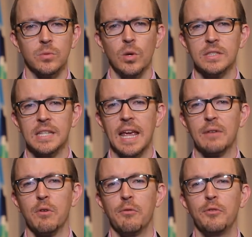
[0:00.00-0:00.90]
to once
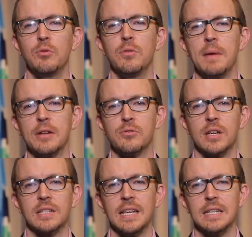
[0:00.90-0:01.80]
again review the
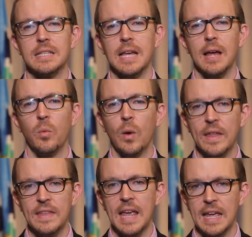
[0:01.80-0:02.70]
metrics and decide
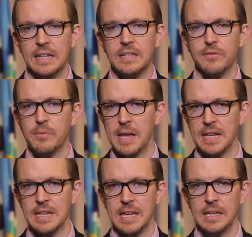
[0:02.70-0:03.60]
when the end of the
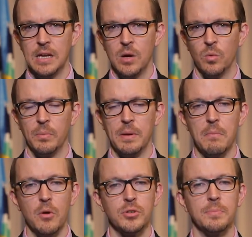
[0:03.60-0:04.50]
mandate will be
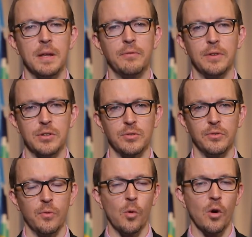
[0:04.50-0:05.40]
most beneficial
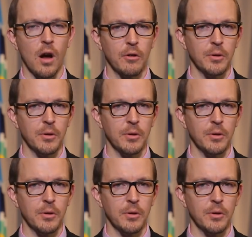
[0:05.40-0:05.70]
for our